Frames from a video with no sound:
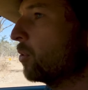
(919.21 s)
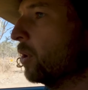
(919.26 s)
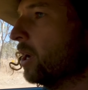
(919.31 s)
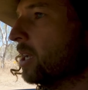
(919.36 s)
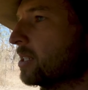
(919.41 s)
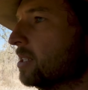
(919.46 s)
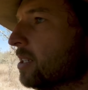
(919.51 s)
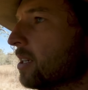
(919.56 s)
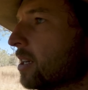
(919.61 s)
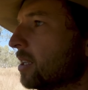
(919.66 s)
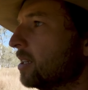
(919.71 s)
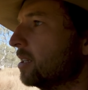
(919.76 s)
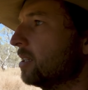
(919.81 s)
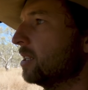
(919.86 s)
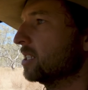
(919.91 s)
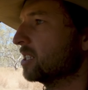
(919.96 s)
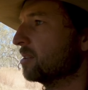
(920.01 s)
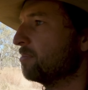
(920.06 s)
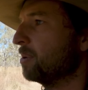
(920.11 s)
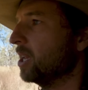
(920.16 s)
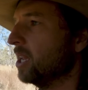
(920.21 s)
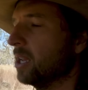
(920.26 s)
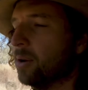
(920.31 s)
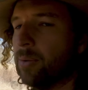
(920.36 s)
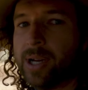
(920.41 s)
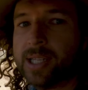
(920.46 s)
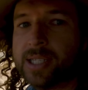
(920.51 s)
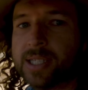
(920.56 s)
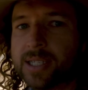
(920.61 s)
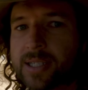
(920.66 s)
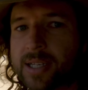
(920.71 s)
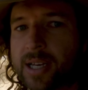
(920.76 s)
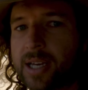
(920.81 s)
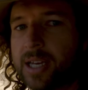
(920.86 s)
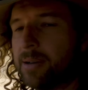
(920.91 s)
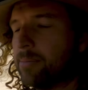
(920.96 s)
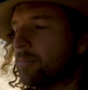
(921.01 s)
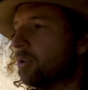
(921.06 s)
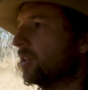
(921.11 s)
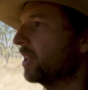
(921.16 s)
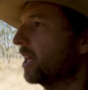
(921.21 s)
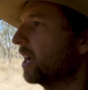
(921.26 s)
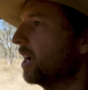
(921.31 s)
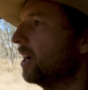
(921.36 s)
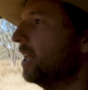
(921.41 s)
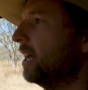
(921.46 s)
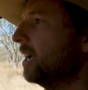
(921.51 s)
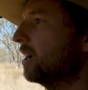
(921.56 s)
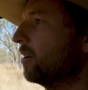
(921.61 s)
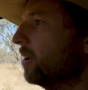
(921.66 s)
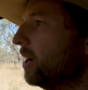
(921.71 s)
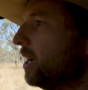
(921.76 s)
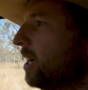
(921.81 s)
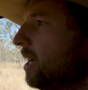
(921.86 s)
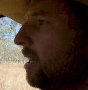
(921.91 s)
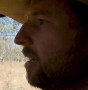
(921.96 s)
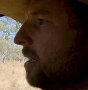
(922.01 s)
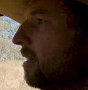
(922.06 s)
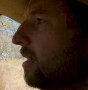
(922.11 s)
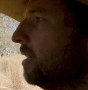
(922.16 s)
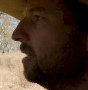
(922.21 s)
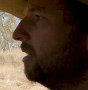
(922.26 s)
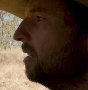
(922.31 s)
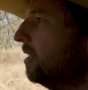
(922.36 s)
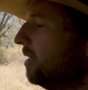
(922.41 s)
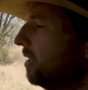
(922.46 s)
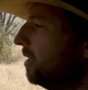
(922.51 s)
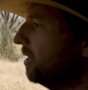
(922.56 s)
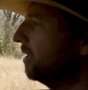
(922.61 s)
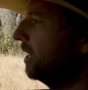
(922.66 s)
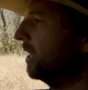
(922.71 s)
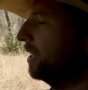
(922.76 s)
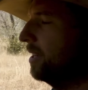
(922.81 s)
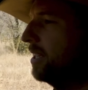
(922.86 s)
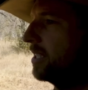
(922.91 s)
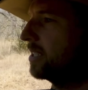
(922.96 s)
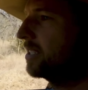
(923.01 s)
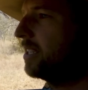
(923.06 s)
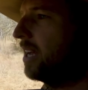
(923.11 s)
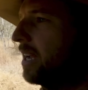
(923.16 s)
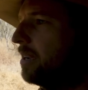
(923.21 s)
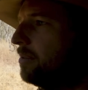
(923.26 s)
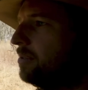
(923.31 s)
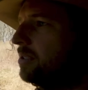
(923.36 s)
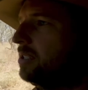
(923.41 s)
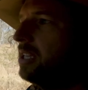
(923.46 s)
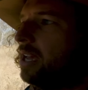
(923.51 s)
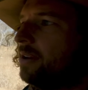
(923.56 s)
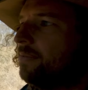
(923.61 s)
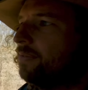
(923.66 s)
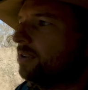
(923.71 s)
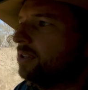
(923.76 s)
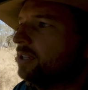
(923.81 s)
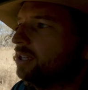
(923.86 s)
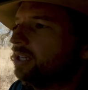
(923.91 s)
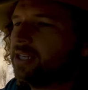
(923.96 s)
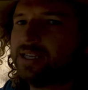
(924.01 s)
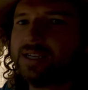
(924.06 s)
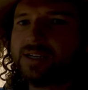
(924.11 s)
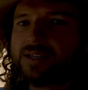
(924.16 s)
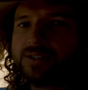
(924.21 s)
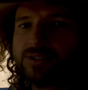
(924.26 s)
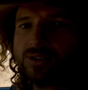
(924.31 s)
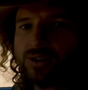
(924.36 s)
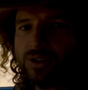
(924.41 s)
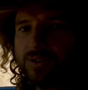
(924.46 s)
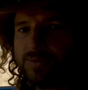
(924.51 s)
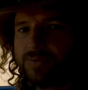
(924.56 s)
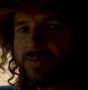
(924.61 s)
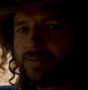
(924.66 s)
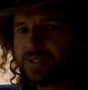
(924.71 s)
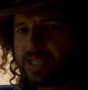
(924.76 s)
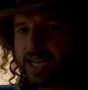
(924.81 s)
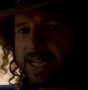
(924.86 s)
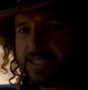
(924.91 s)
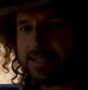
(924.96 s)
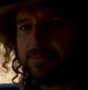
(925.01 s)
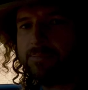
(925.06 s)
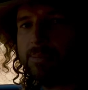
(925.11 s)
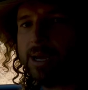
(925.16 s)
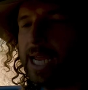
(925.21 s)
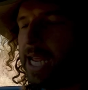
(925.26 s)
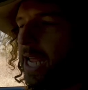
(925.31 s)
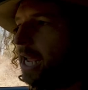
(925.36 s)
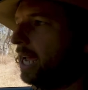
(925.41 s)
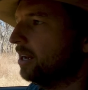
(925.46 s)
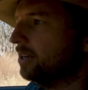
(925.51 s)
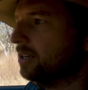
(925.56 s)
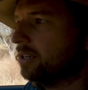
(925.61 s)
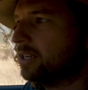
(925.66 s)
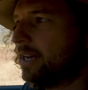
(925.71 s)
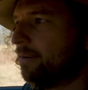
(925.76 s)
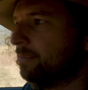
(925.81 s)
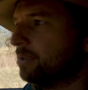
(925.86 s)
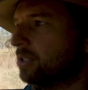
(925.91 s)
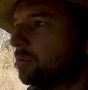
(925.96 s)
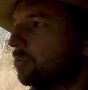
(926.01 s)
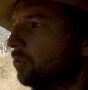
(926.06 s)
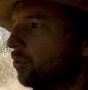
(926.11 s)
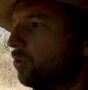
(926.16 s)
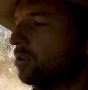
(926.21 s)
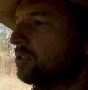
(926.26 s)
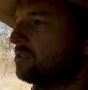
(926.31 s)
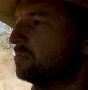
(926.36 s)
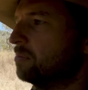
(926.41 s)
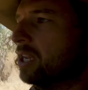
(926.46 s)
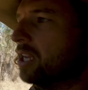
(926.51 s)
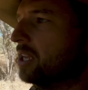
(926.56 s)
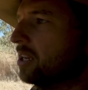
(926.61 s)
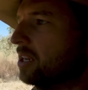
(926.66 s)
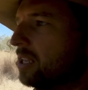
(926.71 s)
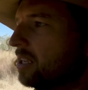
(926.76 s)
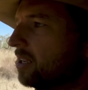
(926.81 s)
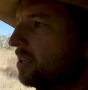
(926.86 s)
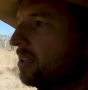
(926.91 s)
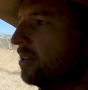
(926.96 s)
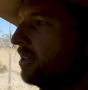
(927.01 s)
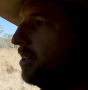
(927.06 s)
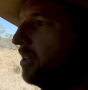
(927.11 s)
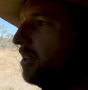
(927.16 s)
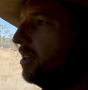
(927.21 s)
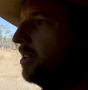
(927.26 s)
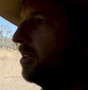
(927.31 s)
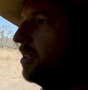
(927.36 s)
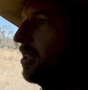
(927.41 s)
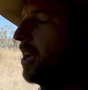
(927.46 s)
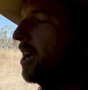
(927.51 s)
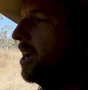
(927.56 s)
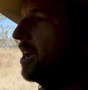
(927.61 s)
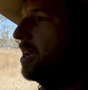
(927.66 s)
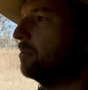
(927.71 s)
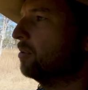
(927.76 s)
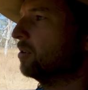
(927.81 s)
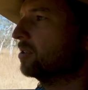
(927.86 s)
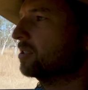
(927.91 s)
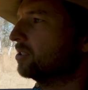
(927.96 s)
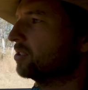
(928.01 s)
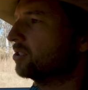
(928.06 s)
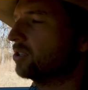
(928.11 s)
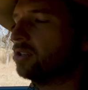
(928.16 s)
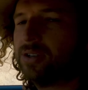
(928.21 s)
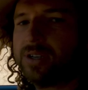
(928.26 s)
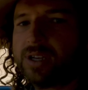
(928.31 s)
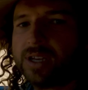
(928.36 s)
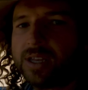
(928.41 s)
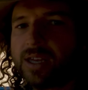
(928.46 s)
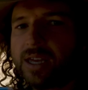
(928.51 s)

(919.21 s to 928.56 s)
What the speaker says: quick to disappear once you see them. Like, they don't hang around. And this snake was definitely sort of sussing me out and coming towards me, and he wasn't in